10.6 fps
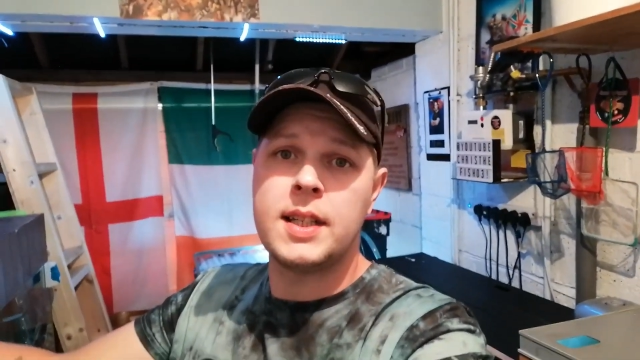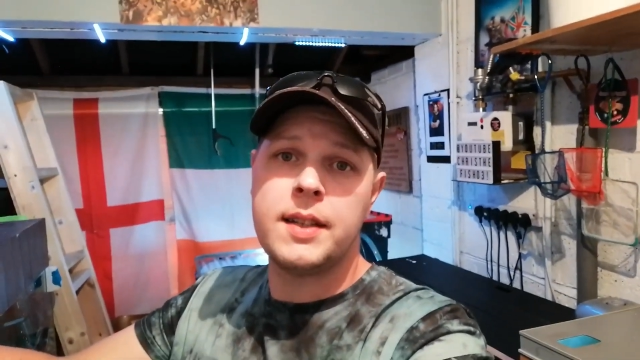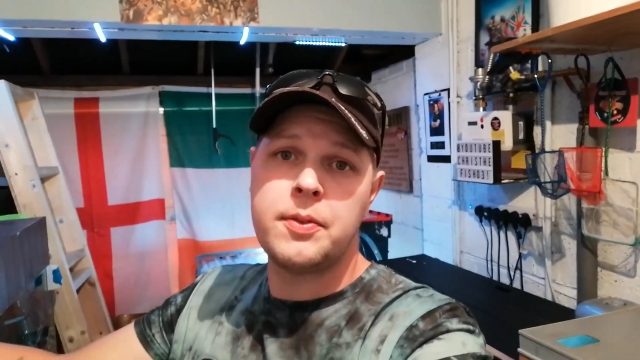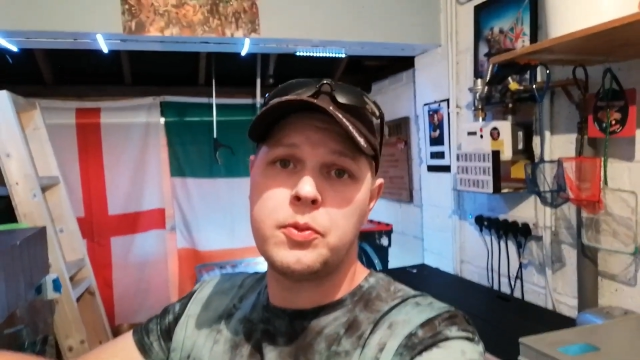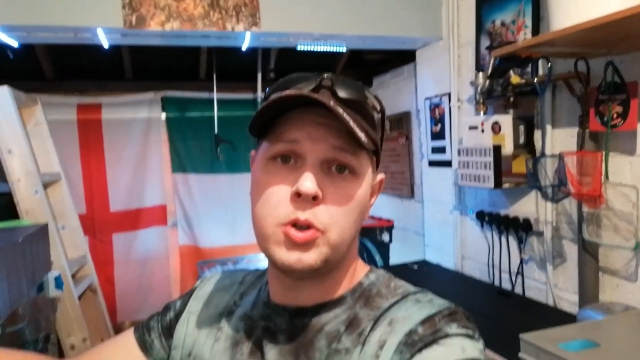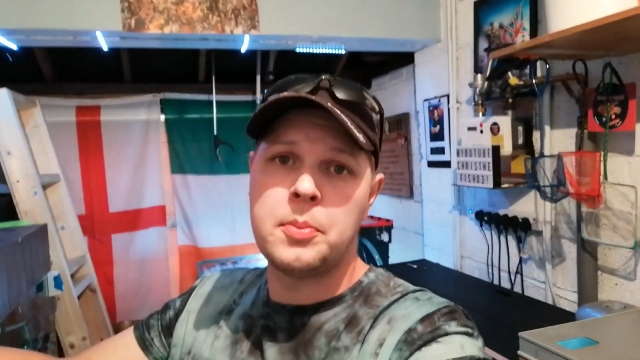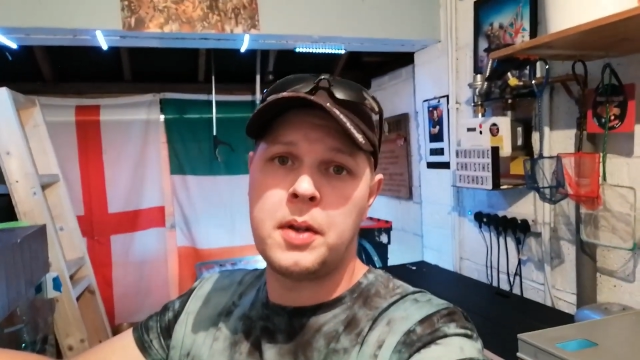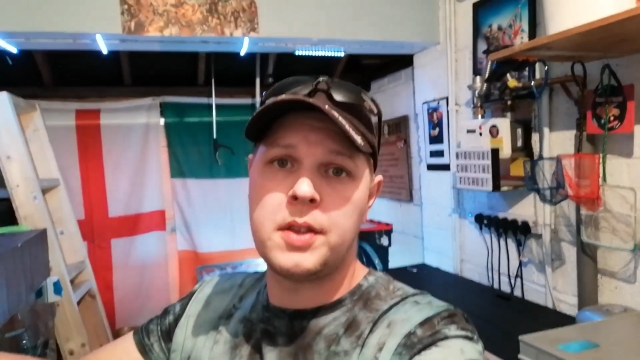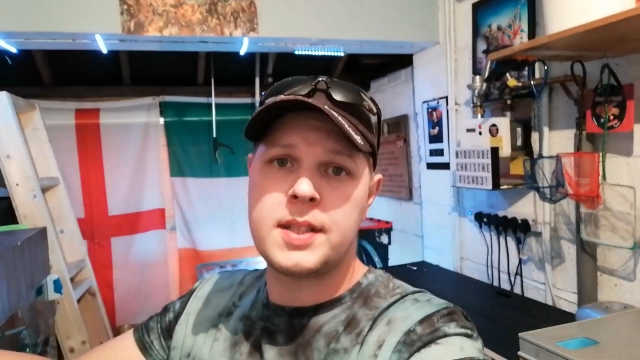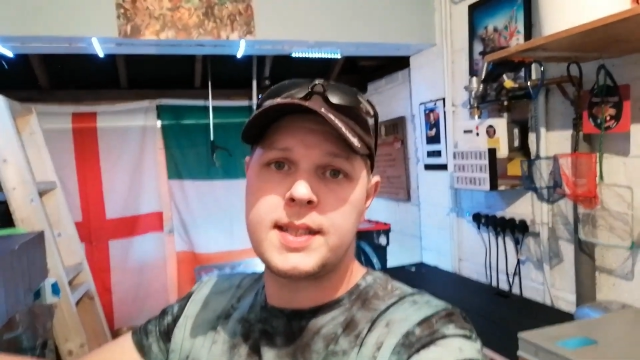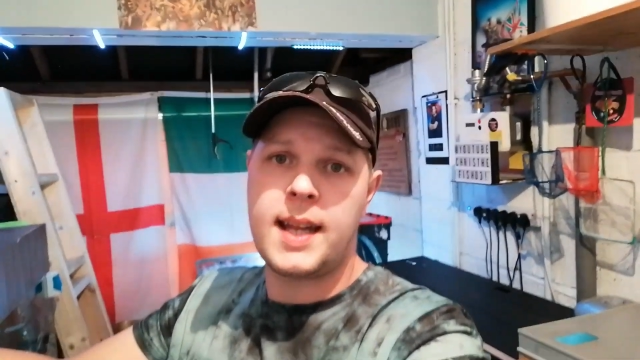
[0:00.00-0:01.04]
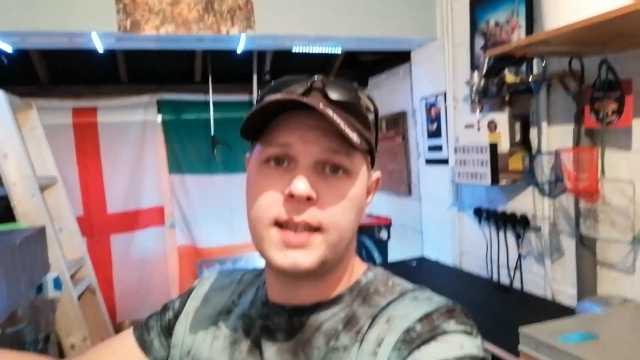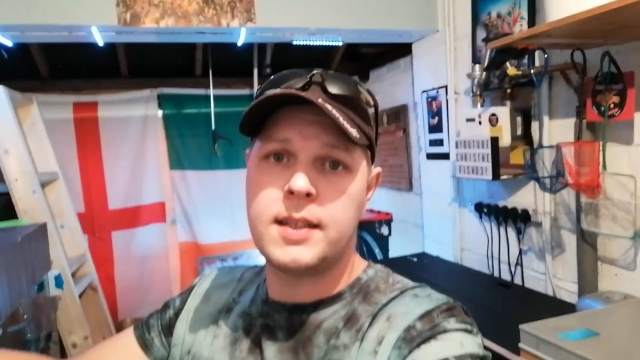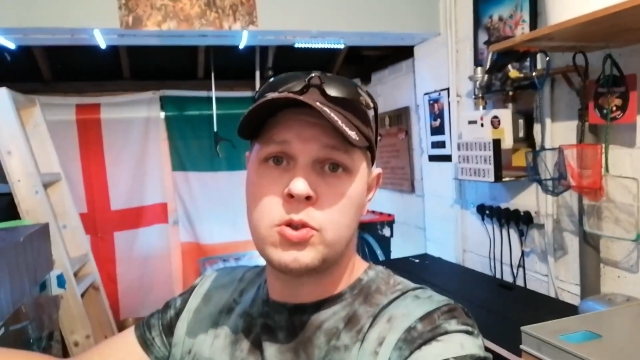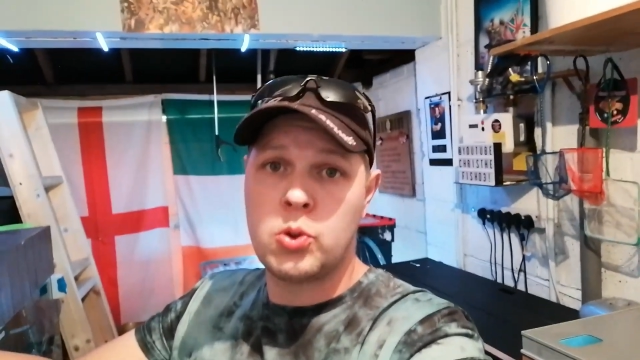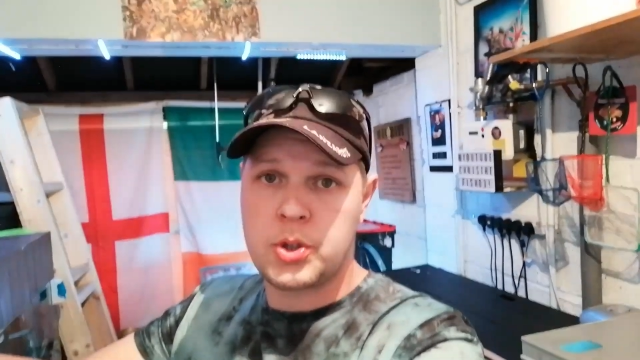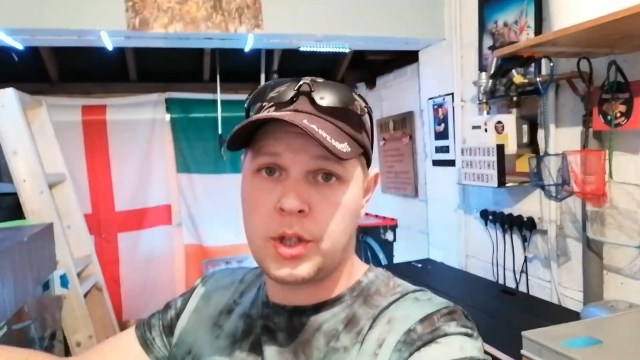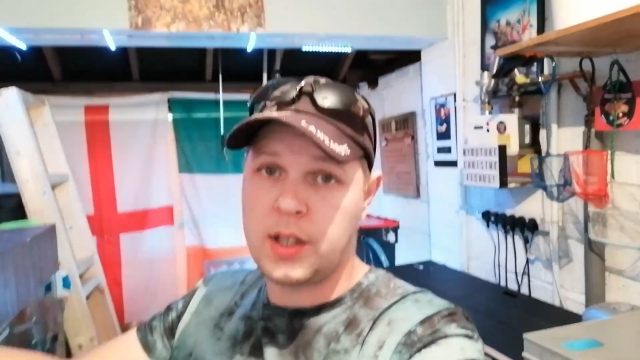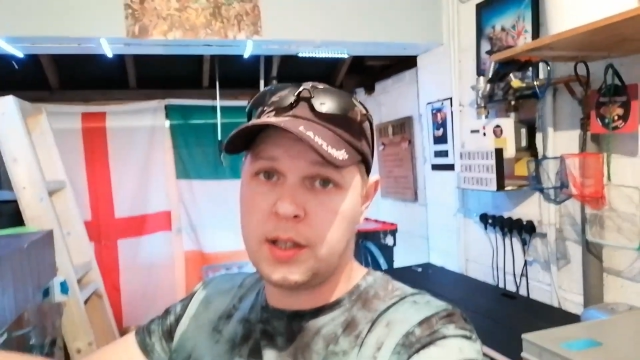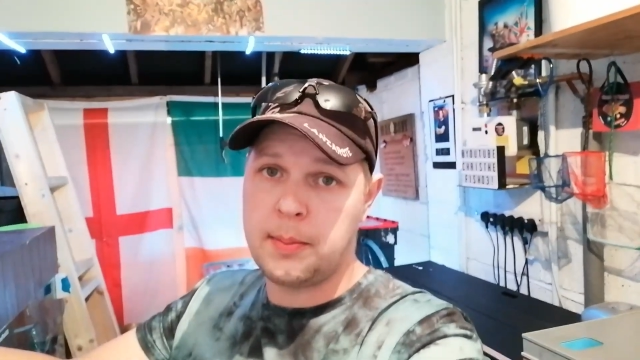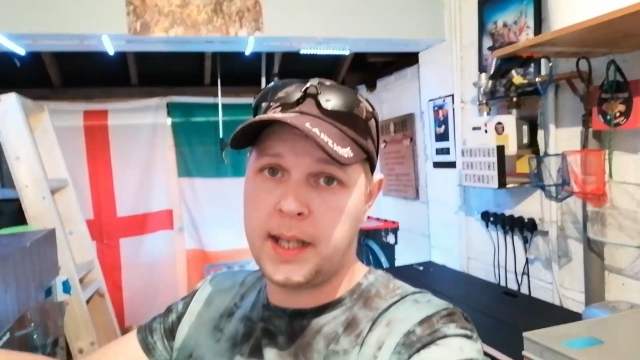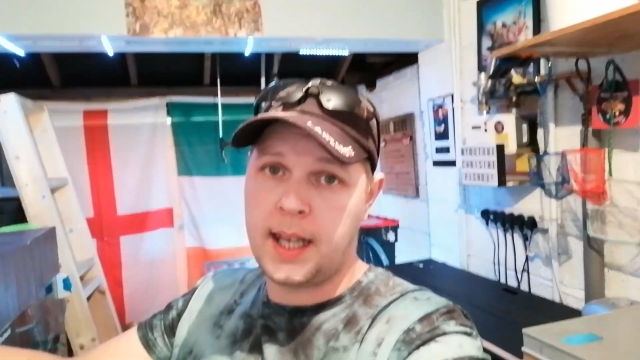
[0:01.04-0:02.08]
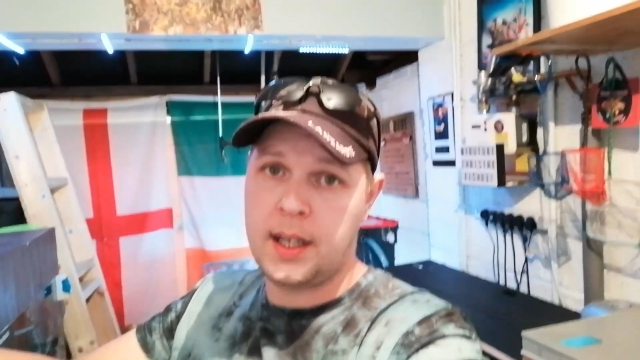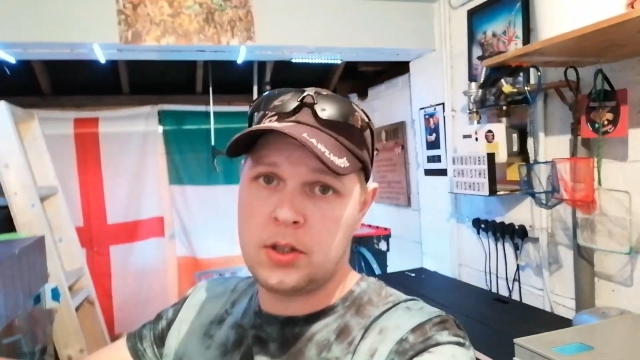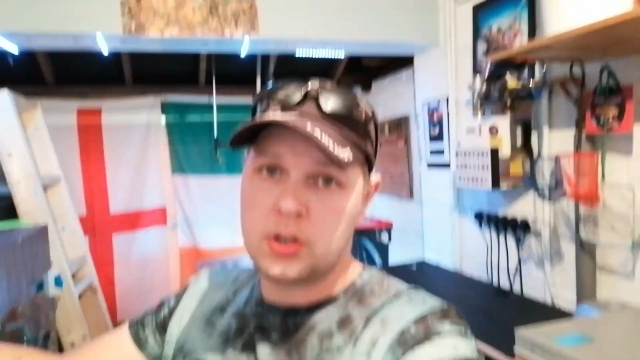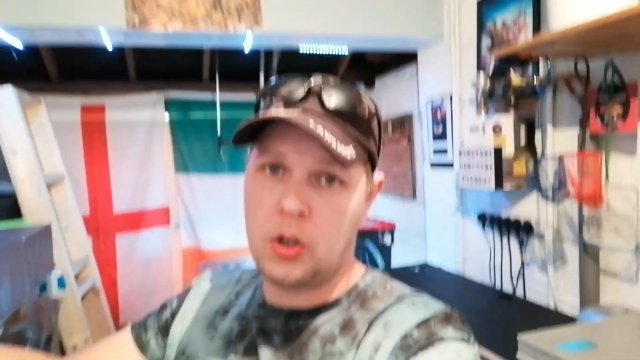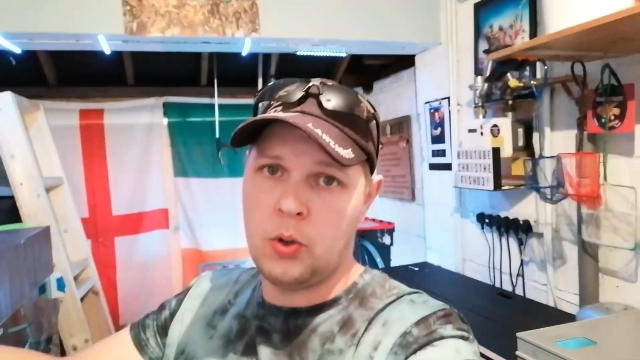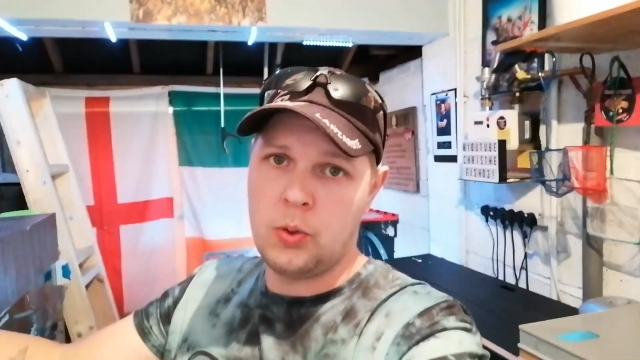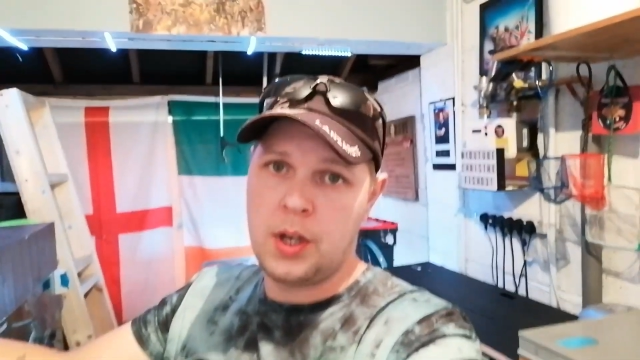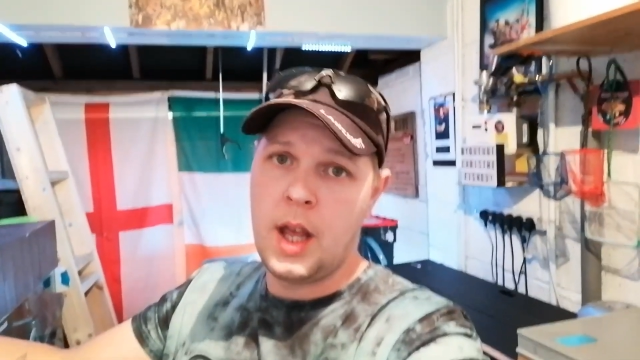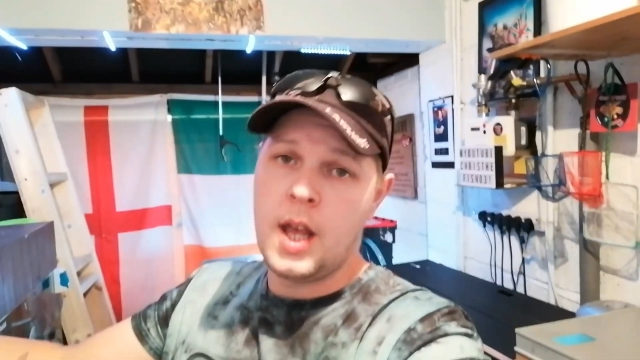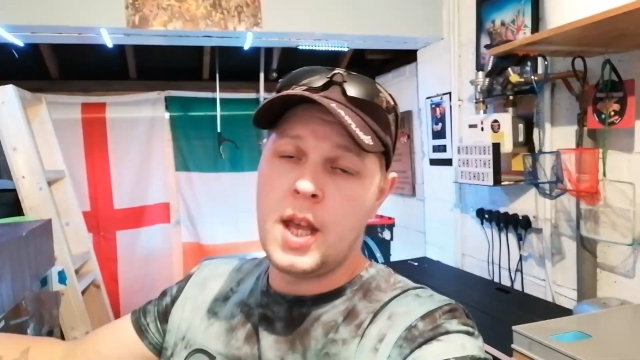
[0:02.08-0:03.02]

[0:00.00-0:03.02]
living room on the stand is also going to be getting sold.